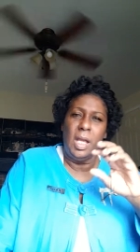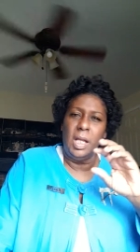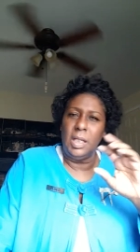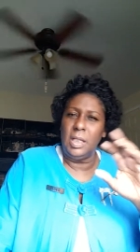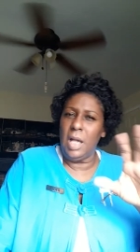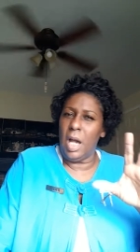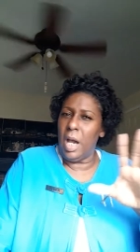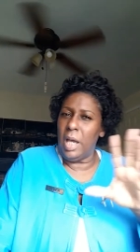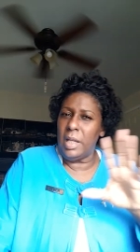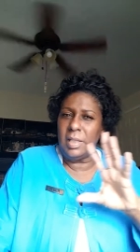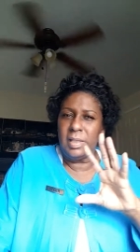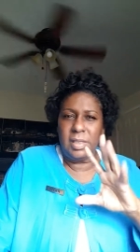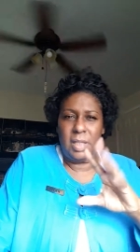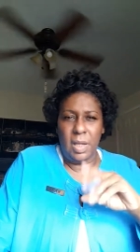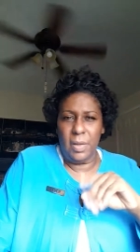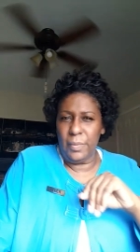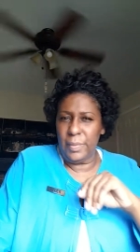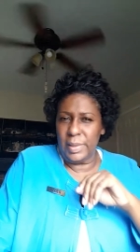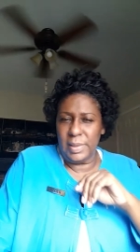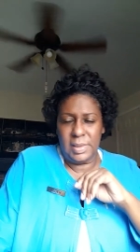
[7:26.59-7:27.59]
God is
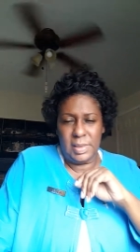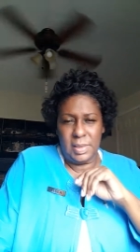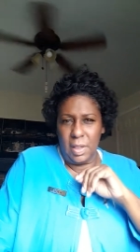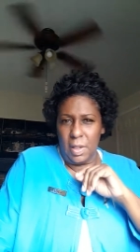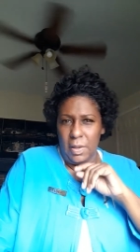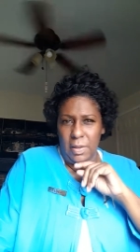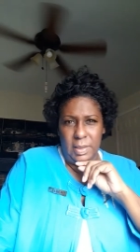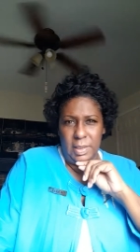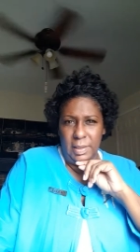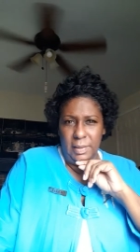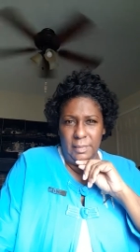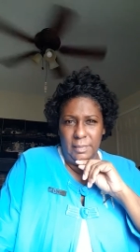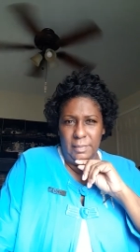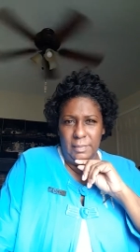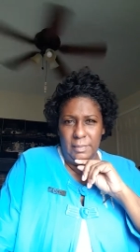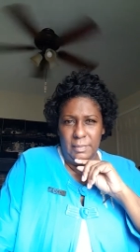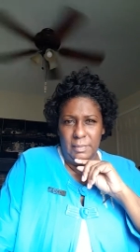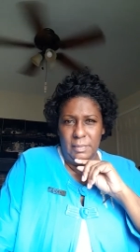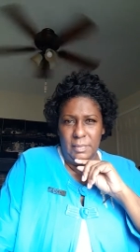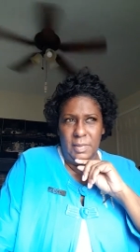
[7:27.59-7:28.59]
always talking.
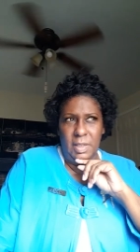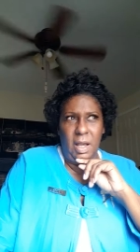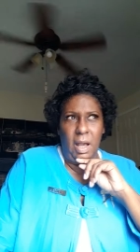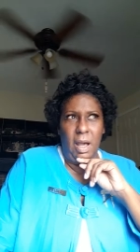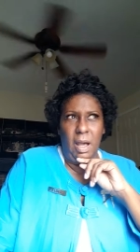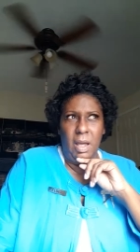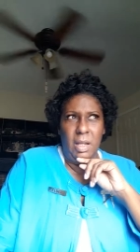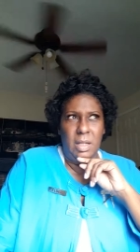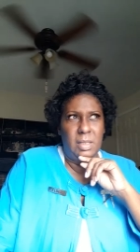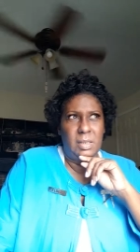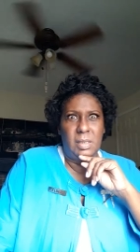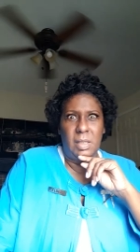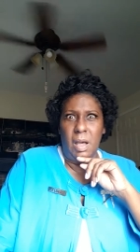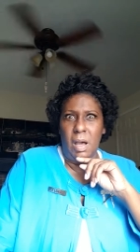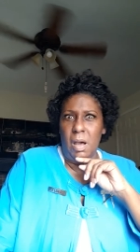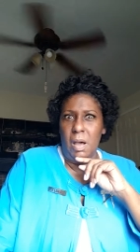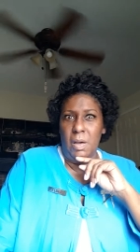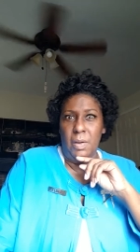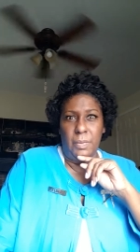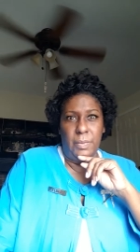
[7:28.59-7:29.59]
God is
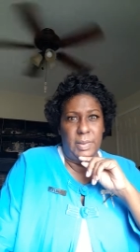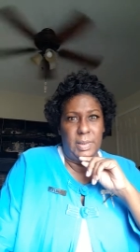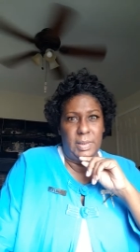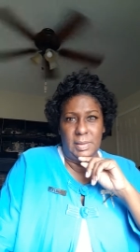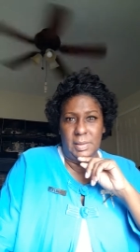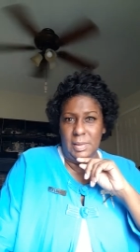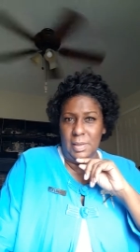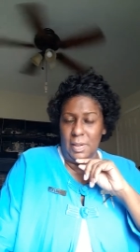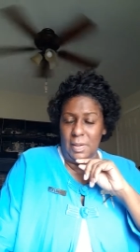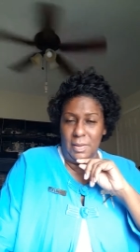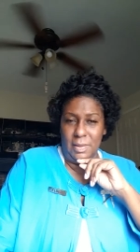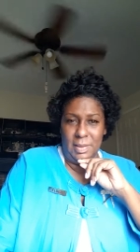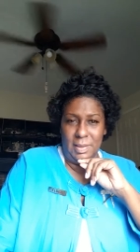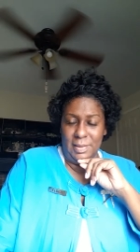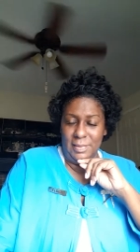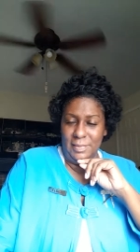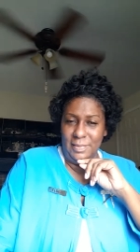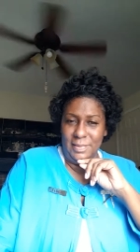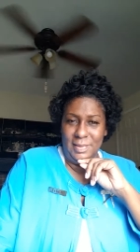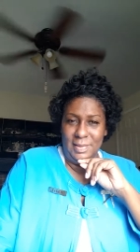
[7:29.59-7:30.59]
always talking.